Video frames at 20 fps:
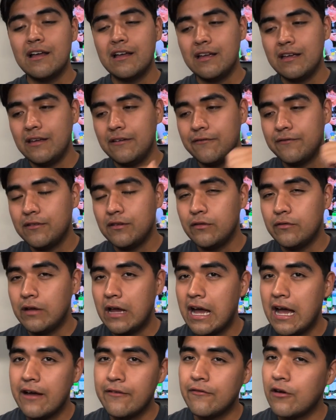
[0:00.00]
If you
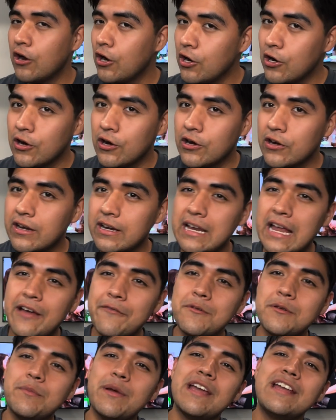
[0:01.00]
have heard and have
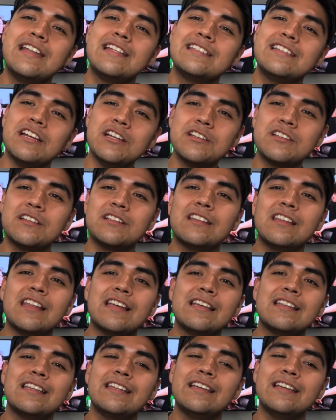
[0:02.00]
been paying attention
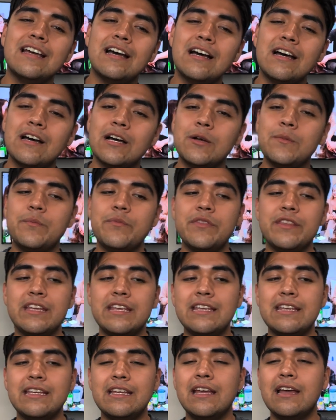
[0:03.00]
lately,
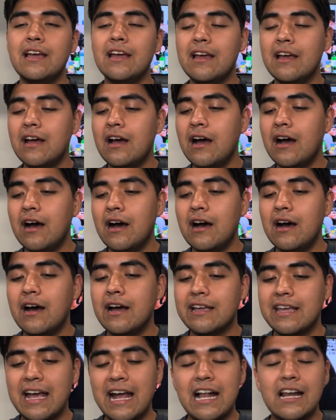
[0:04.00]
the
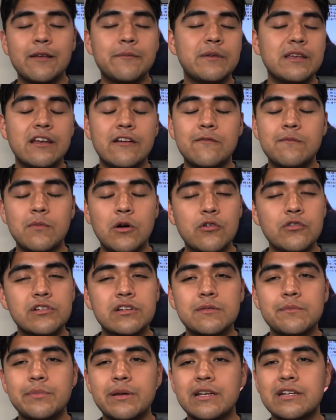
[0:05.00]
Academy of
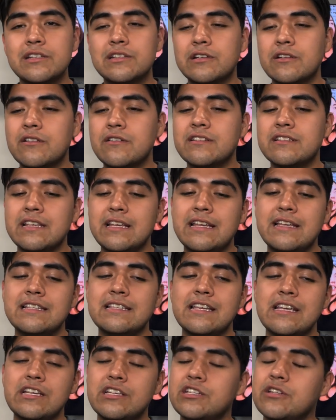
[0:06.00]
Motion Pictures is
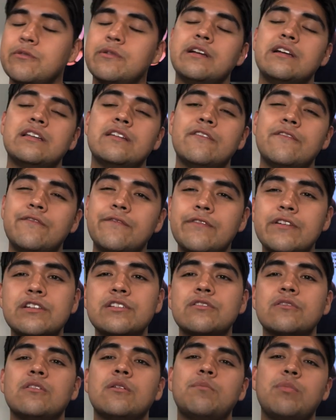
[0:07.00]
issuing an
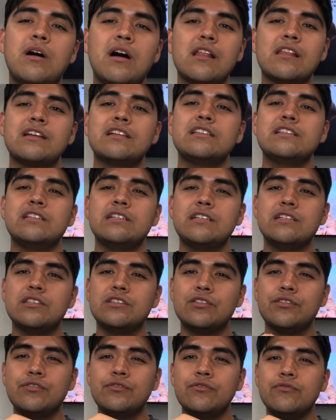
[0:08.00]
official apology
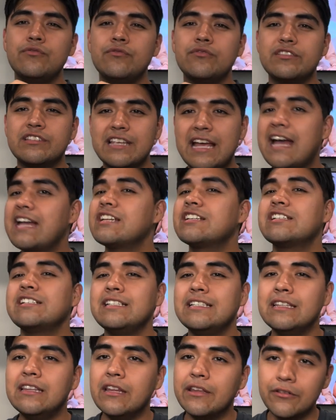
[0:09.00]
to
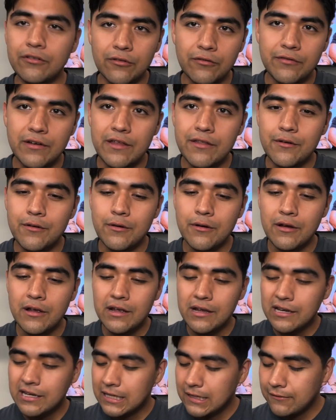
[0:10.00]
Sacheen Littlefeather.
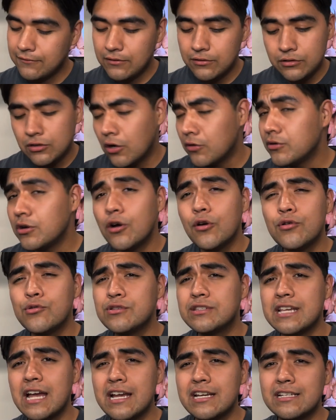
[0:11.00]
If you don't know who
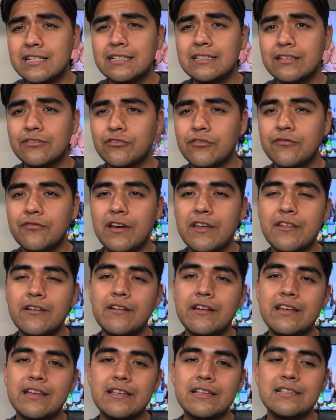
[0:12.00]
Sacheen Littlefeather
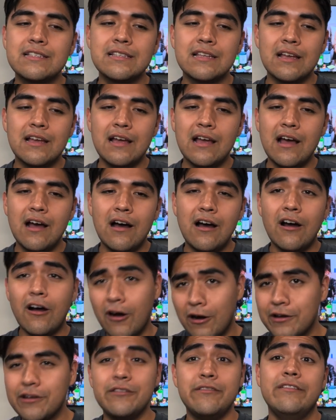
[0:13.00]
is,
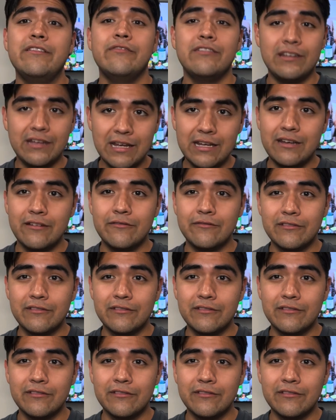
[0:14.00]
are you even Native?